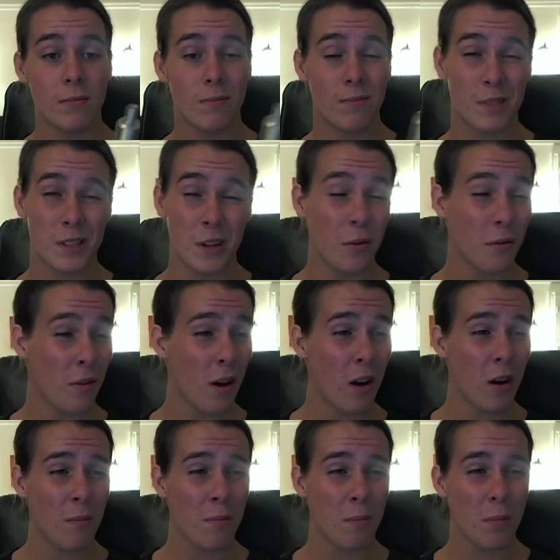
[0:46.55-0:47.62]
so
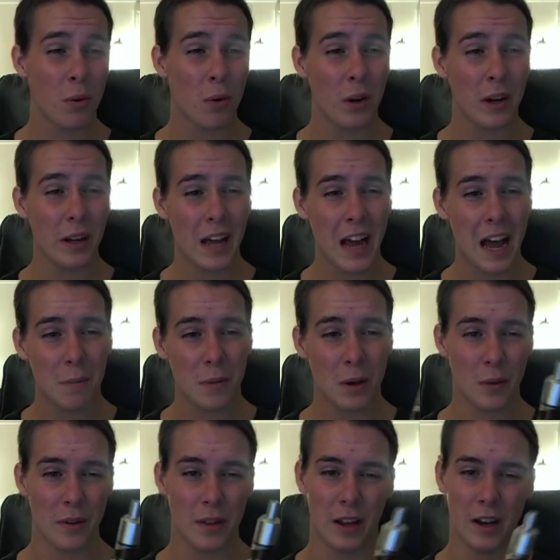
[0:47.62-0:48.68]
far I'm pretty happy
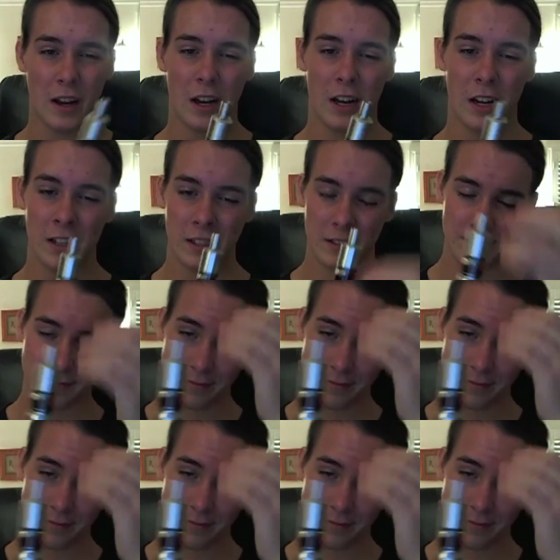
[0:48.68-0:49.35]
with it. I